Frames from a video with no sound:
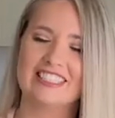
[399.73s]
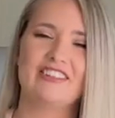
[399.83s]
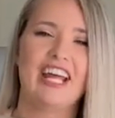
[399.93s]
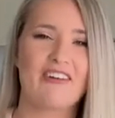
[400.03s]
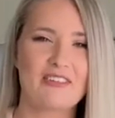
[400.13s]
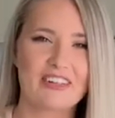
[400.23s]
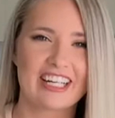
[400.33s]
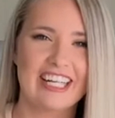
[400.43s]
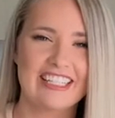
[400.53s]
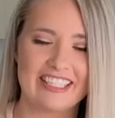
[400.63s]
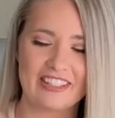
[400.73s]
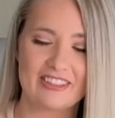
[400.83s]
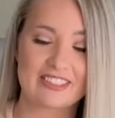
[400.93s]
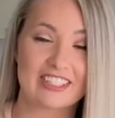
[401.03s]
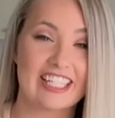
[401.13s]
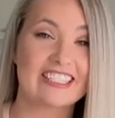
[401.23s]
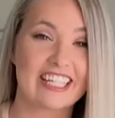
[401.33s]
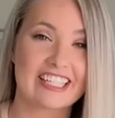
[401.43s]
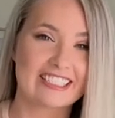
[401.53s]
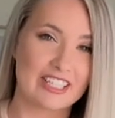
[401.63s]
so now what we're gonna do is we're gonna
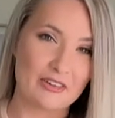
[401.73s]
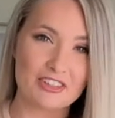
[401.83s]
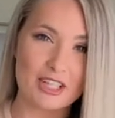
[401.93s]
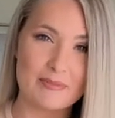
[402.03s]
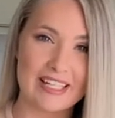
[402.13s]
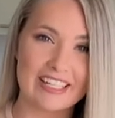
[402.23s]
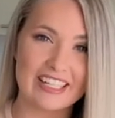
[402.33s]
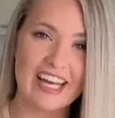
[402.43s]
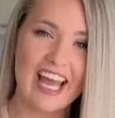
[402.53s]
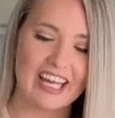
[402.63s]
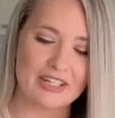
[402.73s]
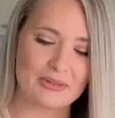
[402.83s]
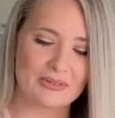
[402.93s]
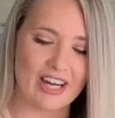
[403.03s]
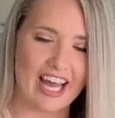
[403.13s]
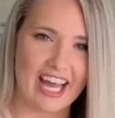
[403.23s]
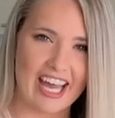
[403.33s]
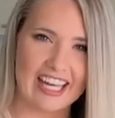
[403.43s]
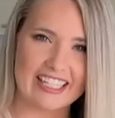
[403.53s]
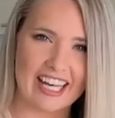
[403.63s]
take this over to the blender,
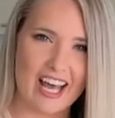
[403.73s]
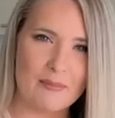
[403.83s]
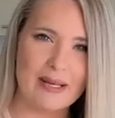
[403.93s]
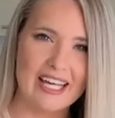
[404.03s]
grind it up,